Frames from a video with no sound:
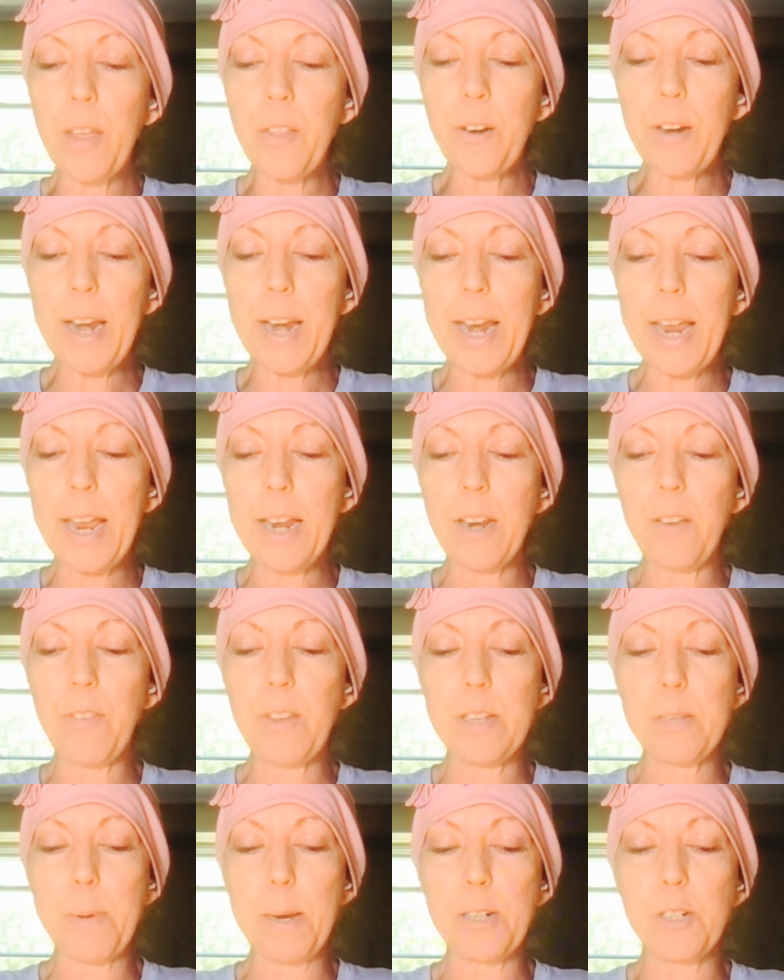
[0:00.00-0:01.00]
the other hand of
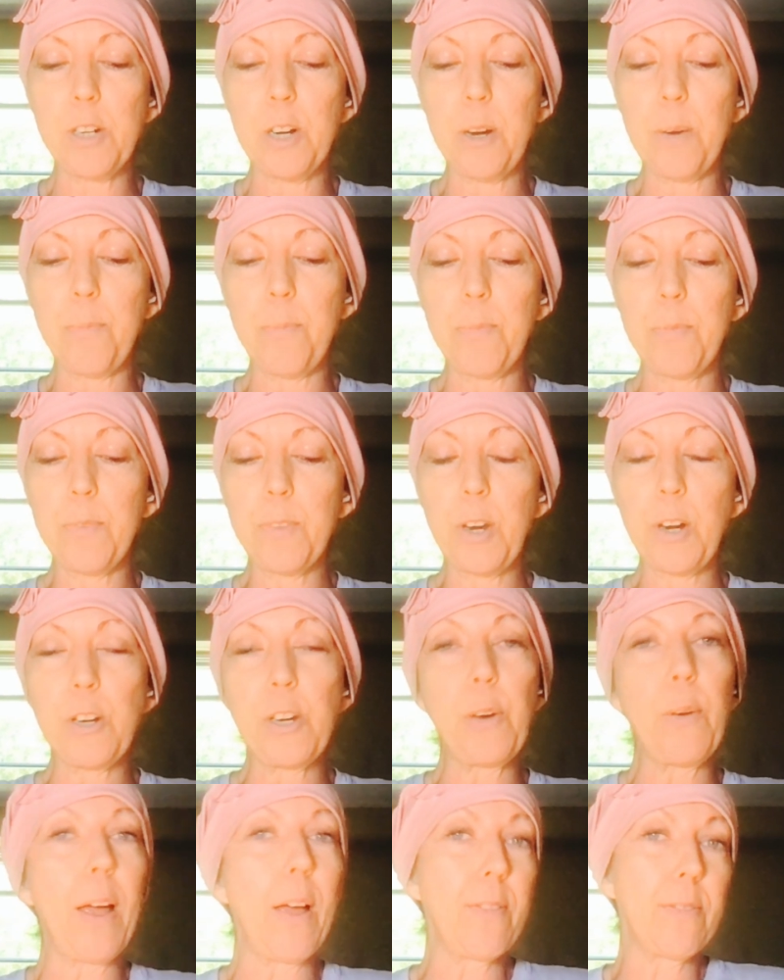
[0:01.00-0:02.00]
the spectrum, there
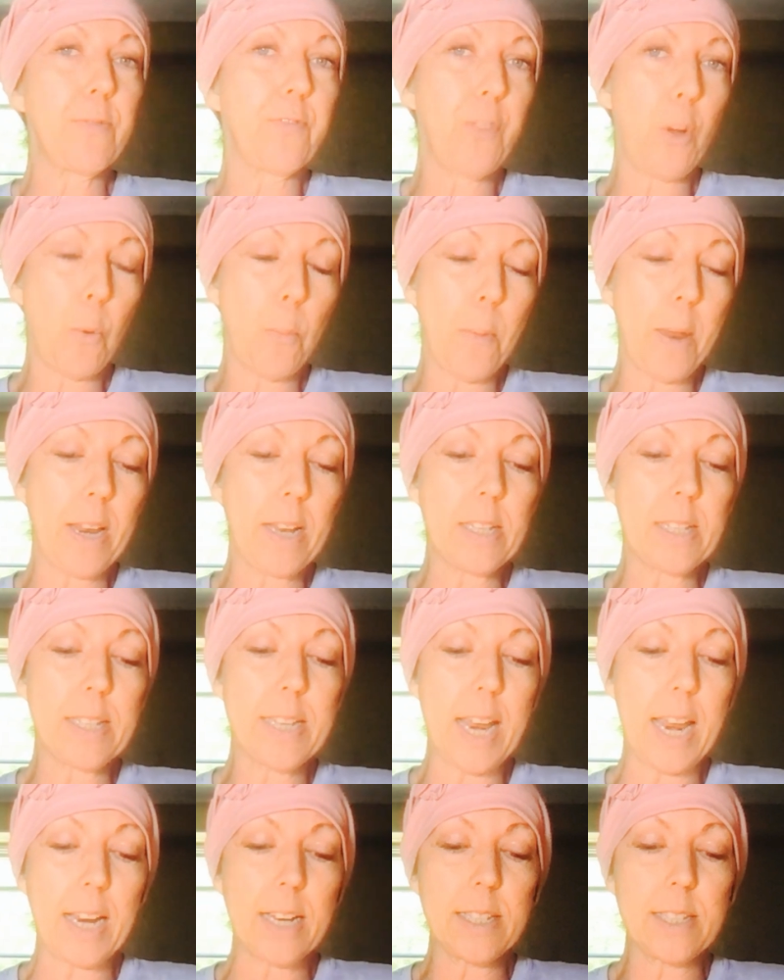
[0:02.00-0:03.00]
you have
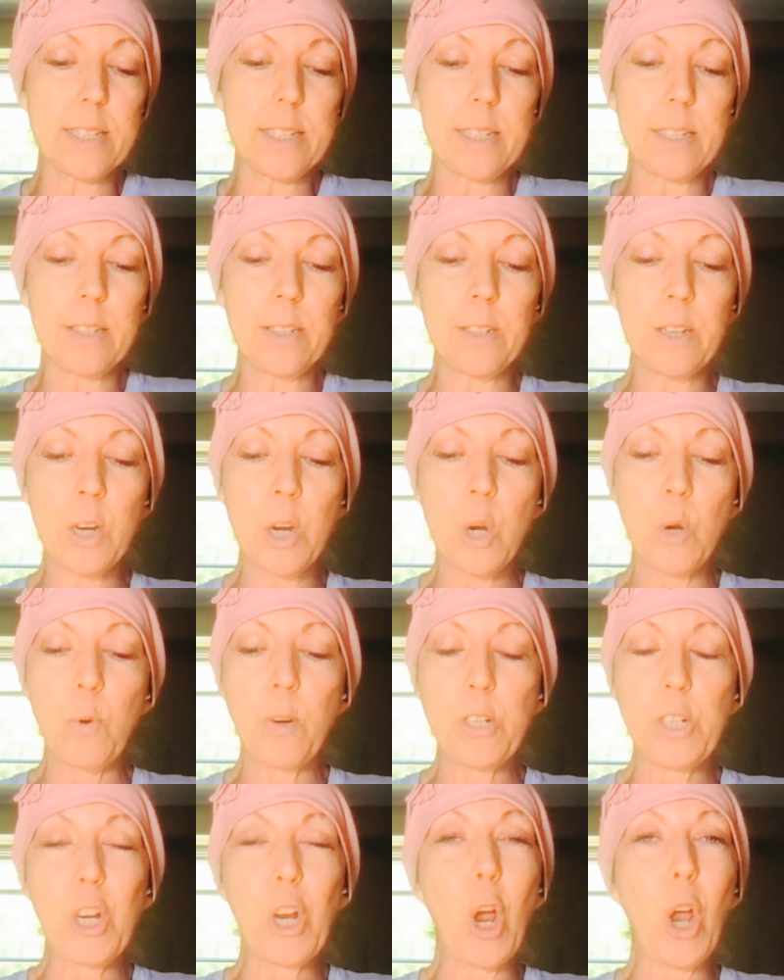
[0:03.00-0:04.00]
omega-6,
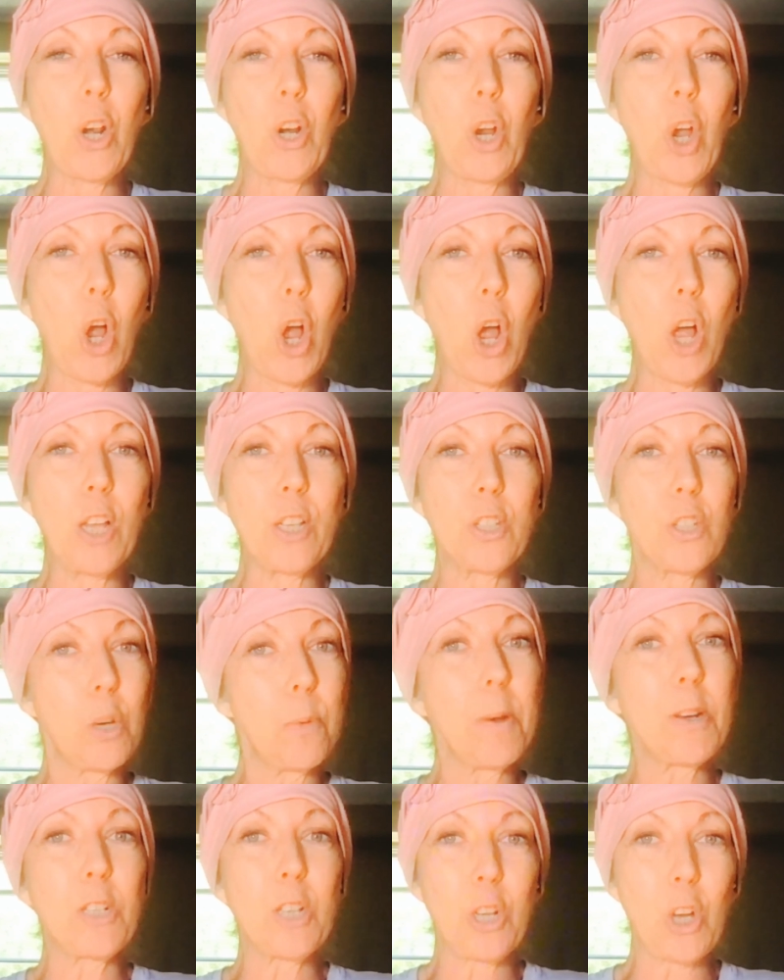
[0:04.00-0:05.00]
which can cause too
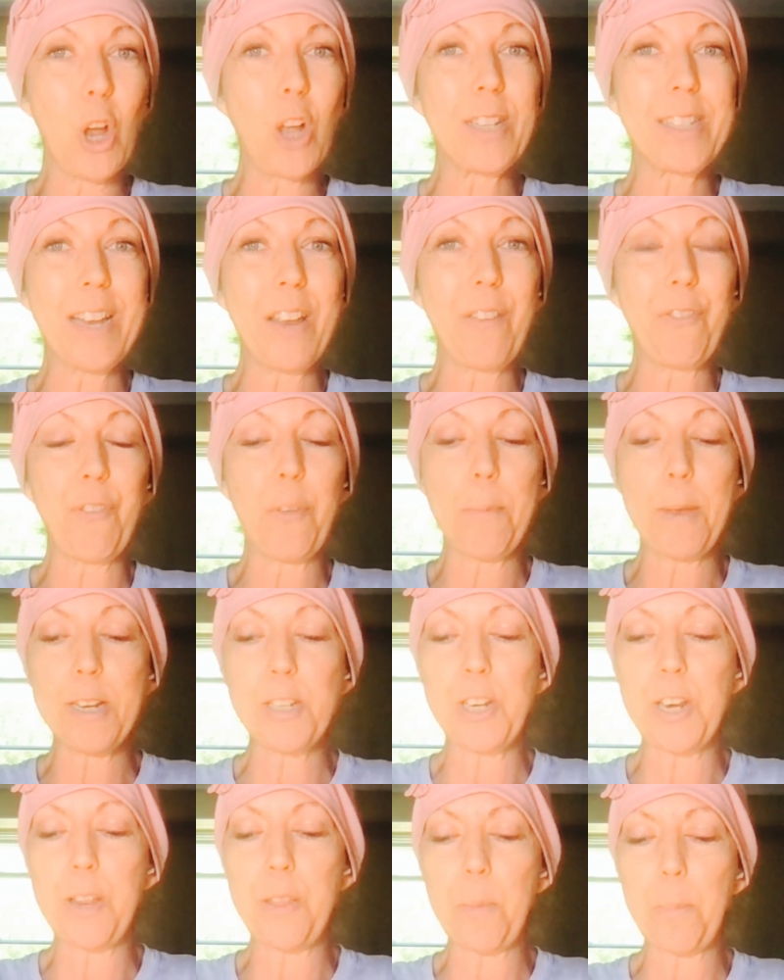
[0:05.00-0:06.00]
much, cause
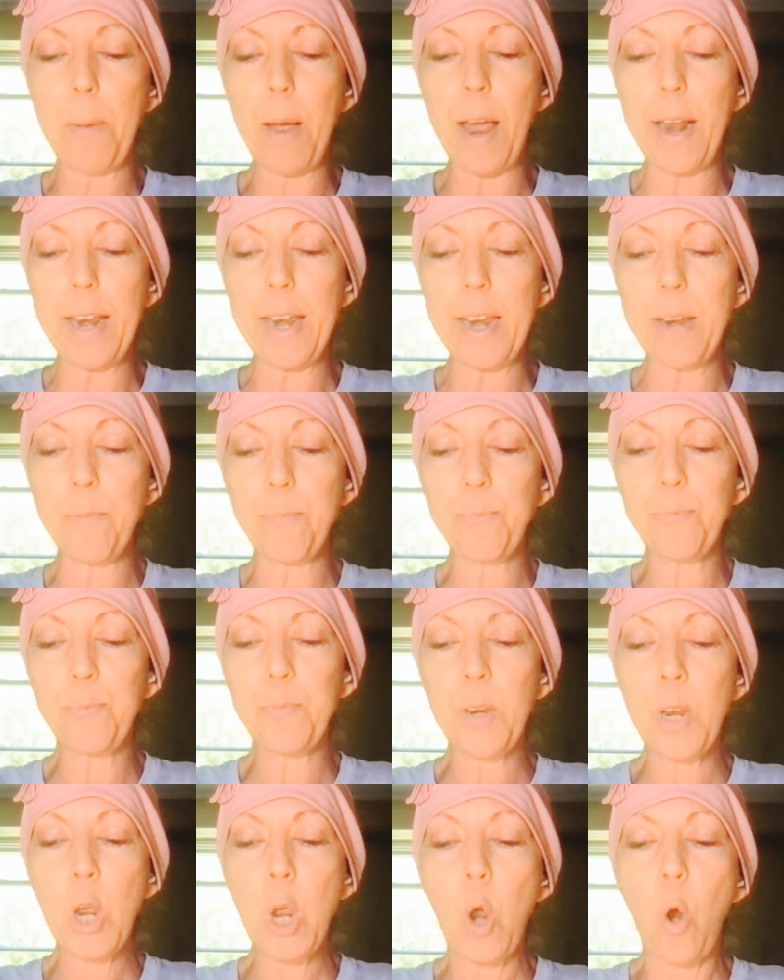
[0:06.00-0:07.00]
inflammation in the body.
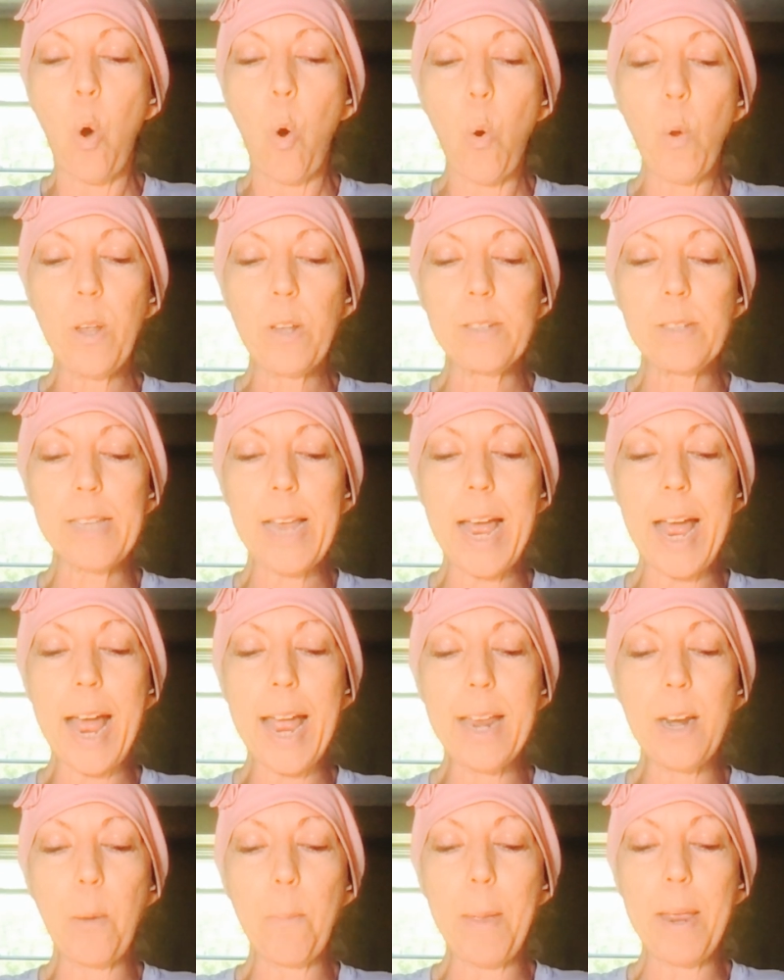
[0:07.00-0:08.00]
Oils
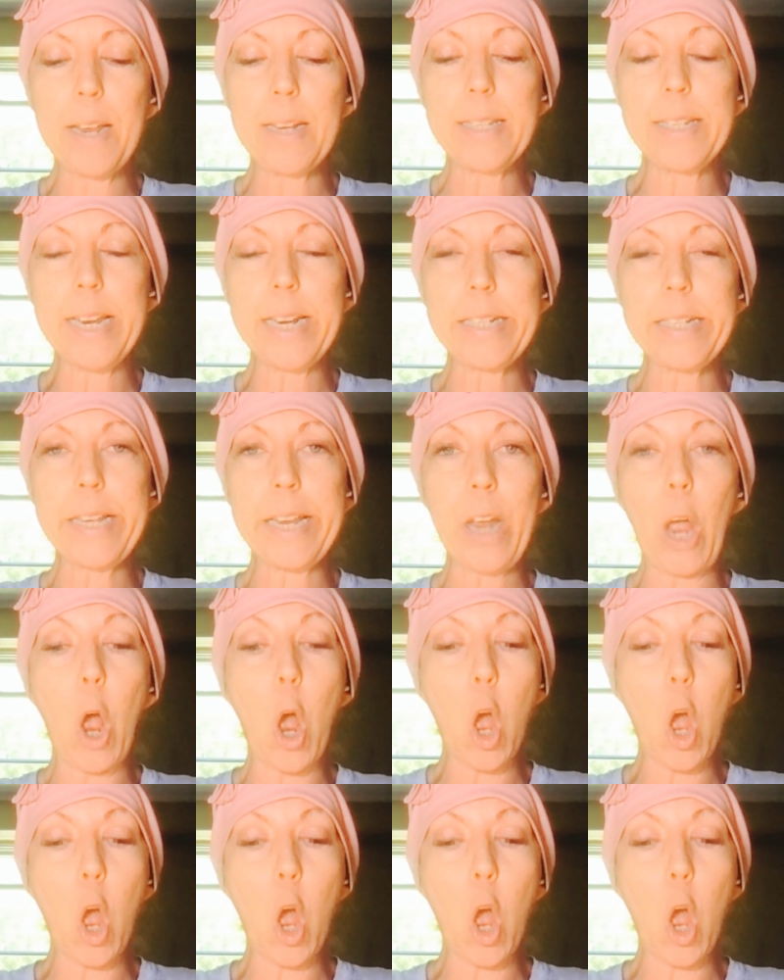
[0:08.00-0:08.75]
high in omega-6, like